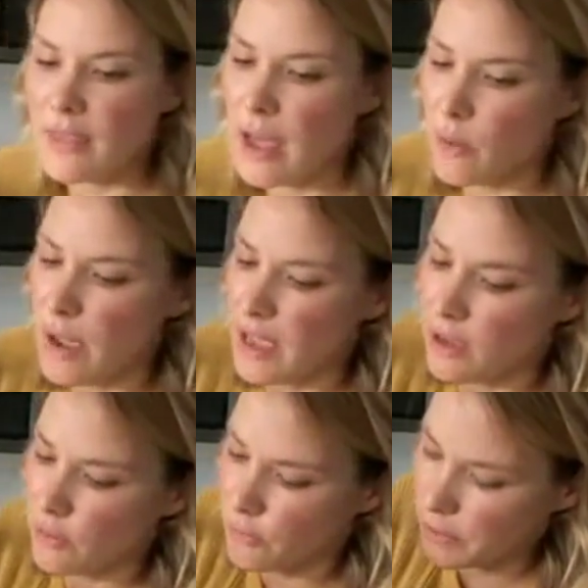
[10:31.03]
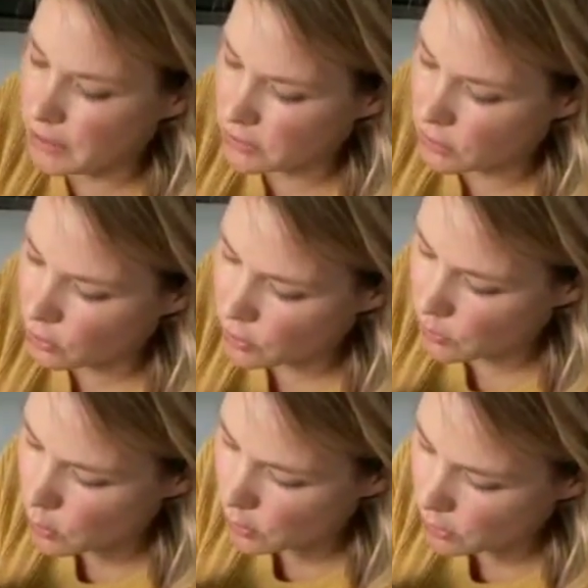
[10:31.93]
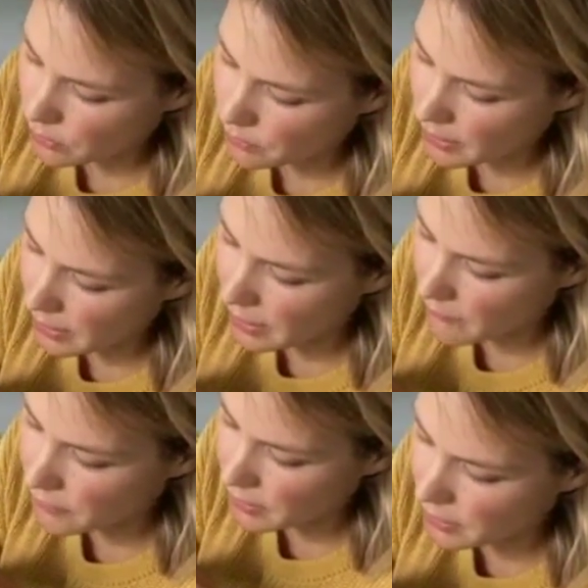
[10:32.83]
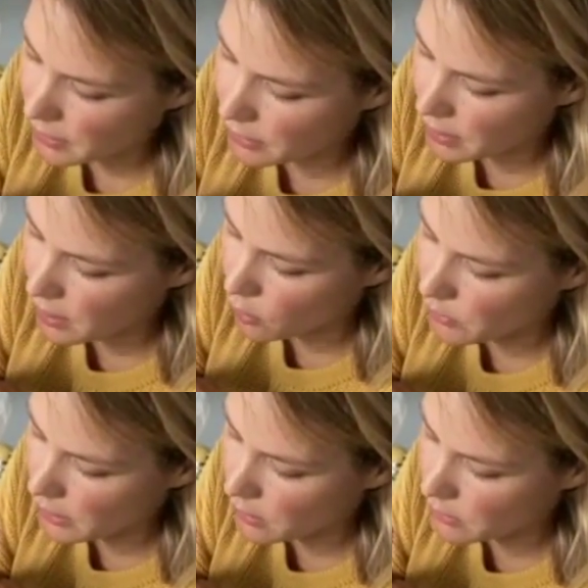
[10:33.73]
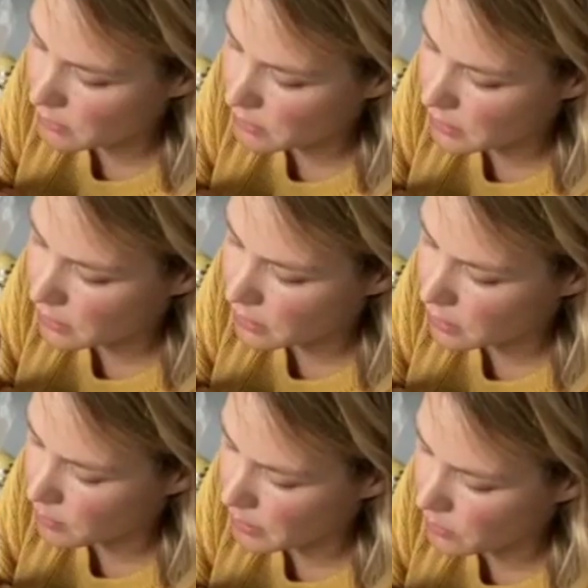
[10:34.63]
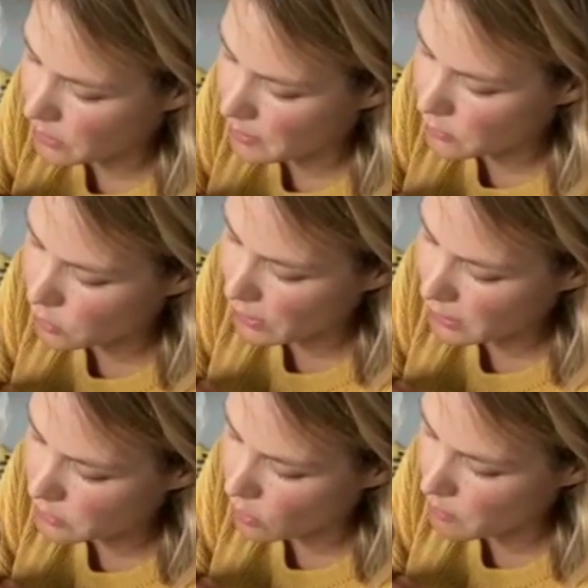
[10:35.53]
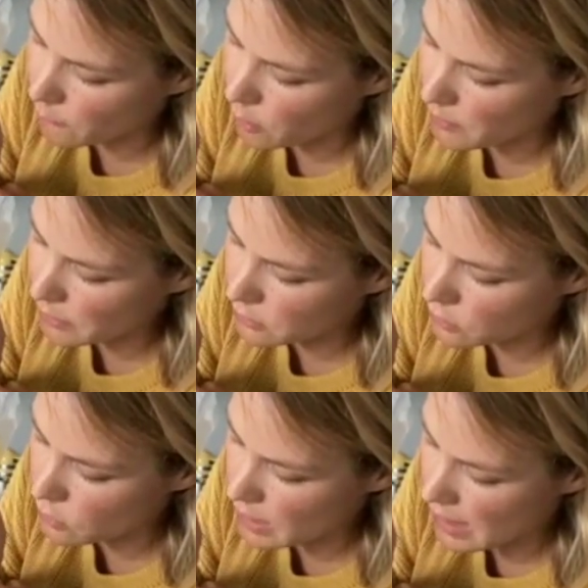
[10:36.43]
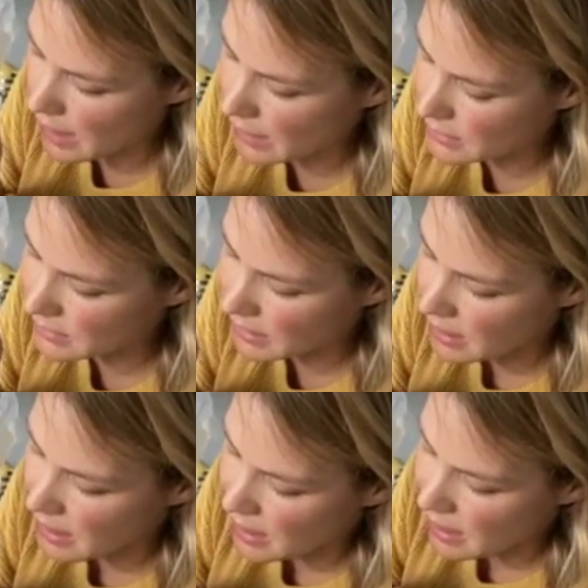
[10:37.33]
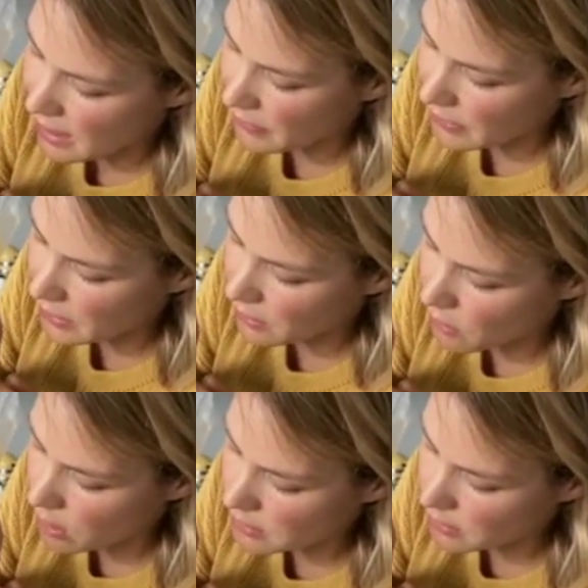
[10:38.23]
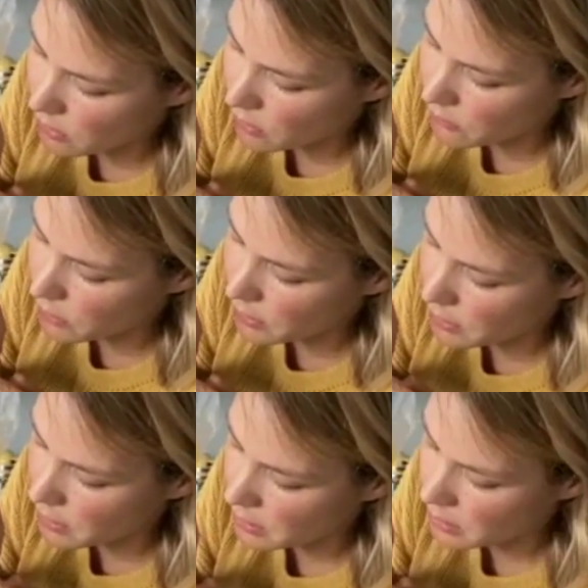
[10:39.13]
that way you finish your border. I have here, I hope that you can see a little bit what I'm doing. So I'm forming 2 lines and then crossing over